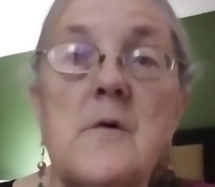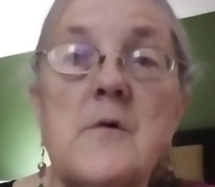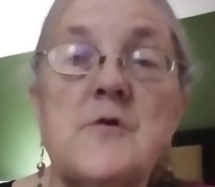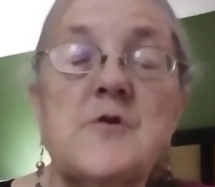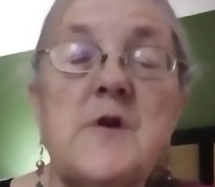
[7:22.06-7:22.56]

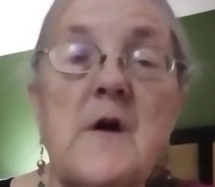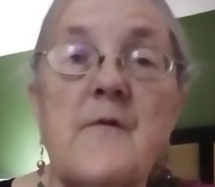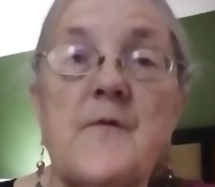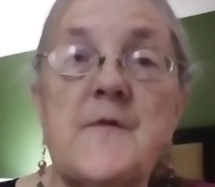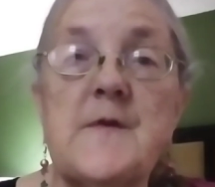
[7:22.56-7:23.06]

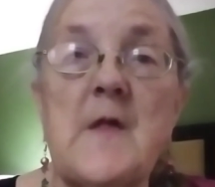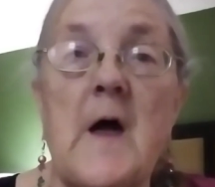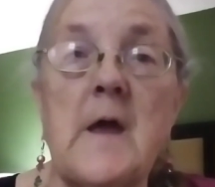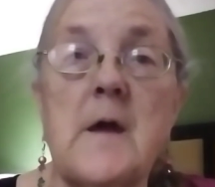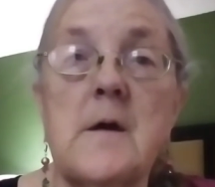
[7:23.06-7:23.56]
shifts
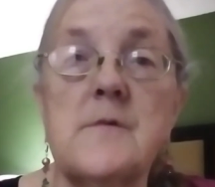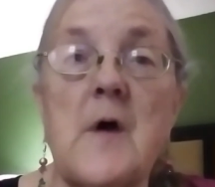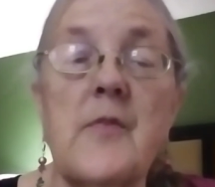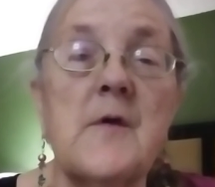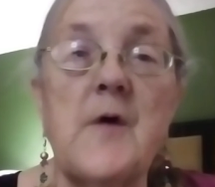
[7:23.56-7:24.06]
like
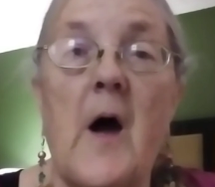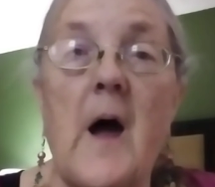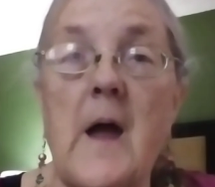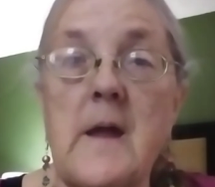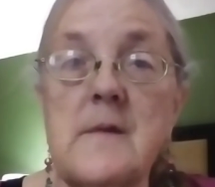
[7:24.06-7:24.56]
the
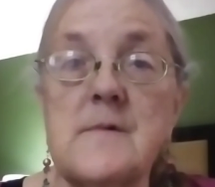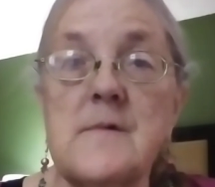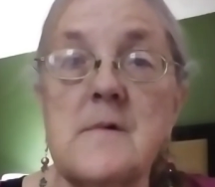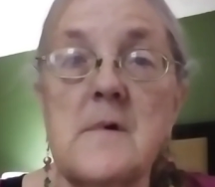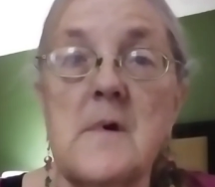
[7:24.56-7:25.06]

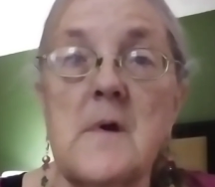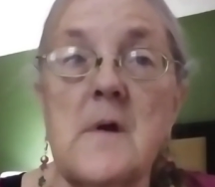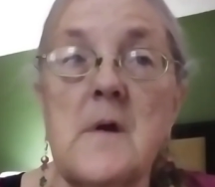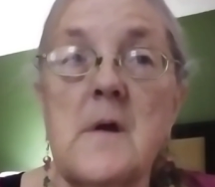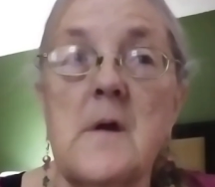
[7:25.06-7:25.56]
tides,
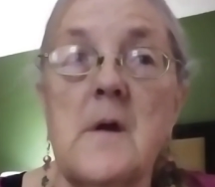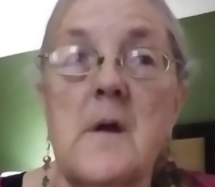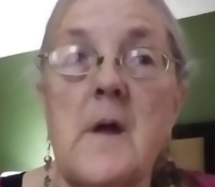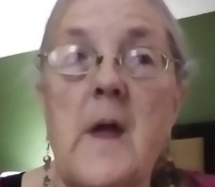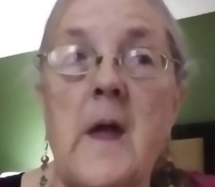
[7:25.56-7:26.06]

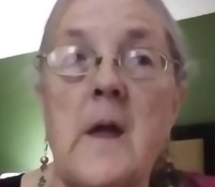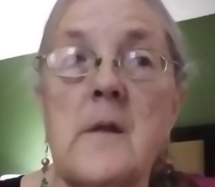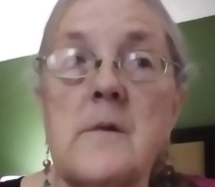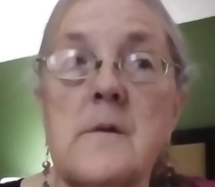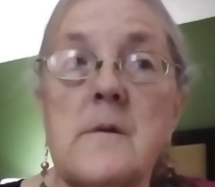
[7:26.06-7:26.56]

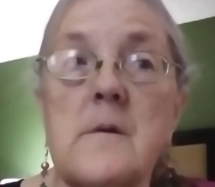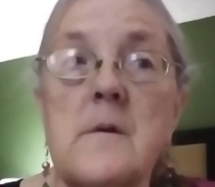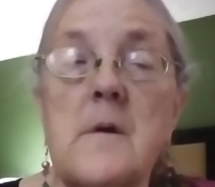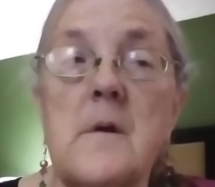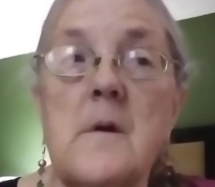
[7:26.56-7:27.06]
and
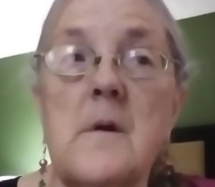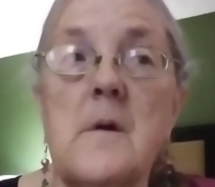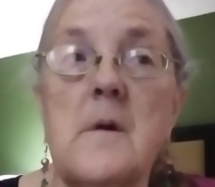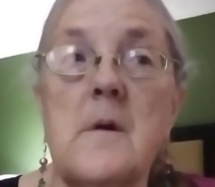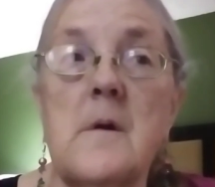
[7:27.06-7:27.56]

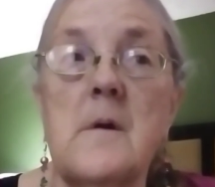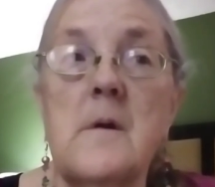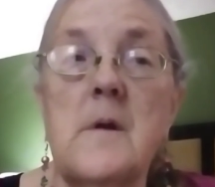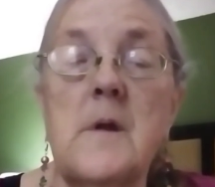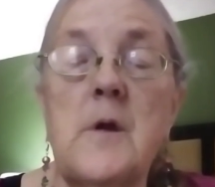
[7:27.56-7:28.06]

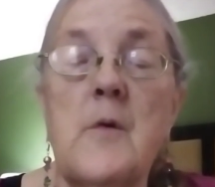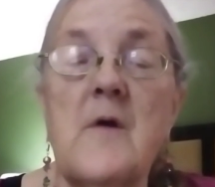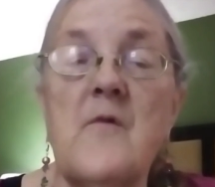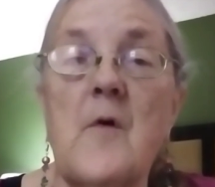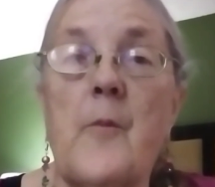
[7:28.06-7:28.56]
you
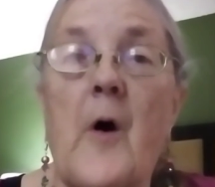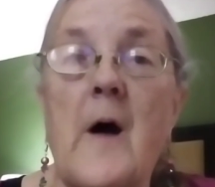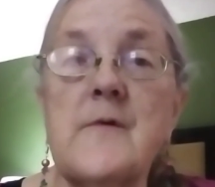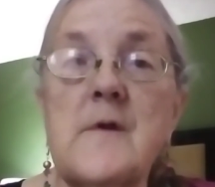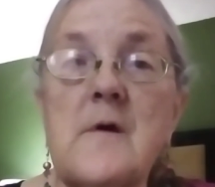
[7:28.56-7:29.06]
can feel
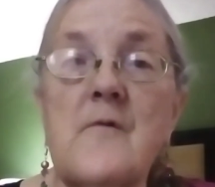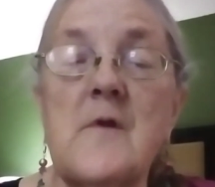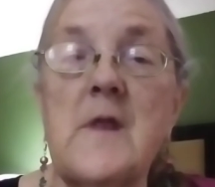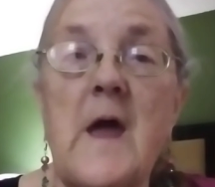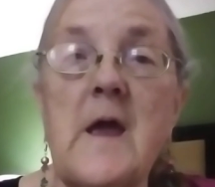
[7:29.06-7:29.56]
positive
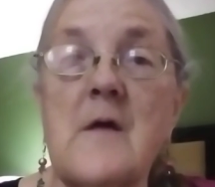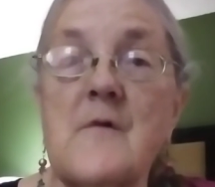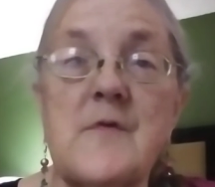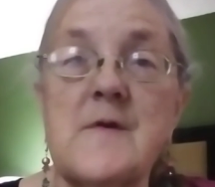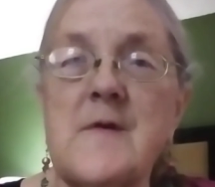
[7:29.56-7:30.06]
and negative
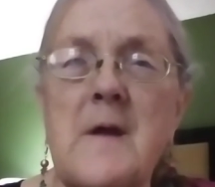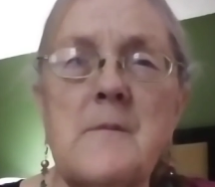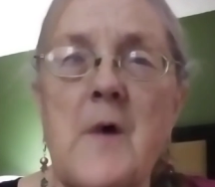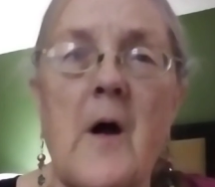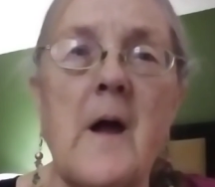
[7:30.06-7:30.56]
at the
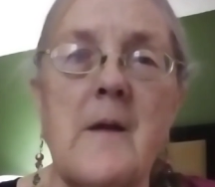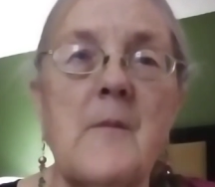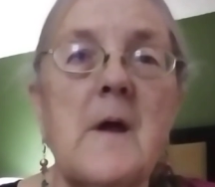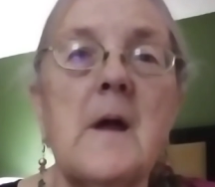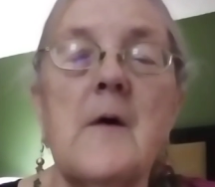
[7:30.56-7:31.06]
same
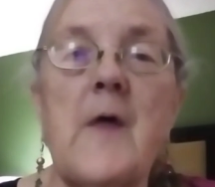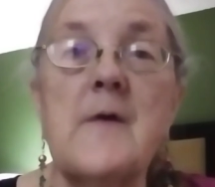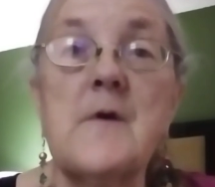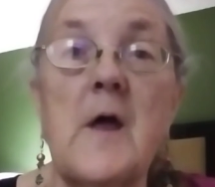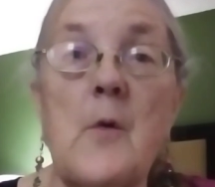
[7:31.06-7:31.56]
time.
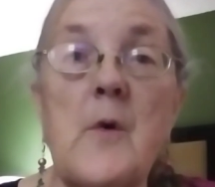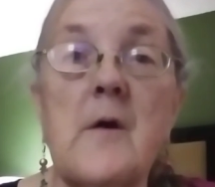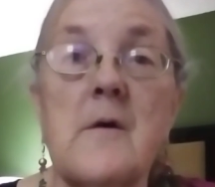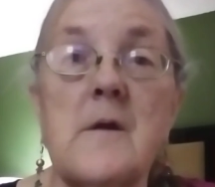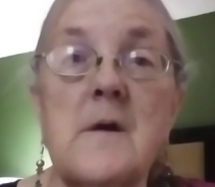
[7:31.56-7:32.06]
That's kind of
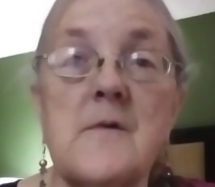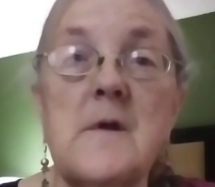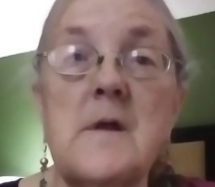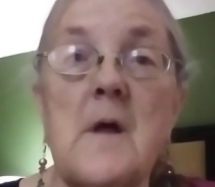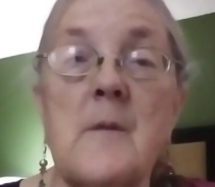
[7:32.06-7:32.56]
weird, isn't
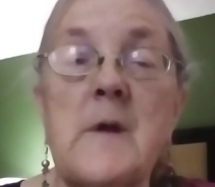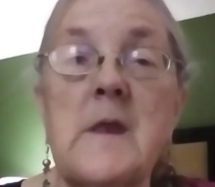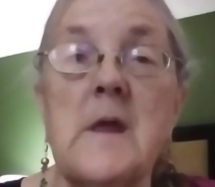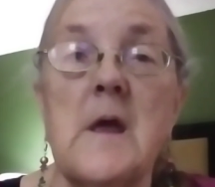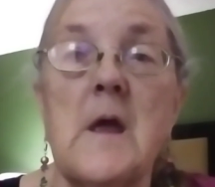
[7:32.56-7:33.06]
it? I
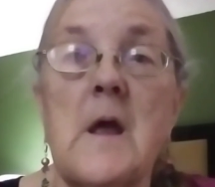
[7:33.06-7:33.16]
mean,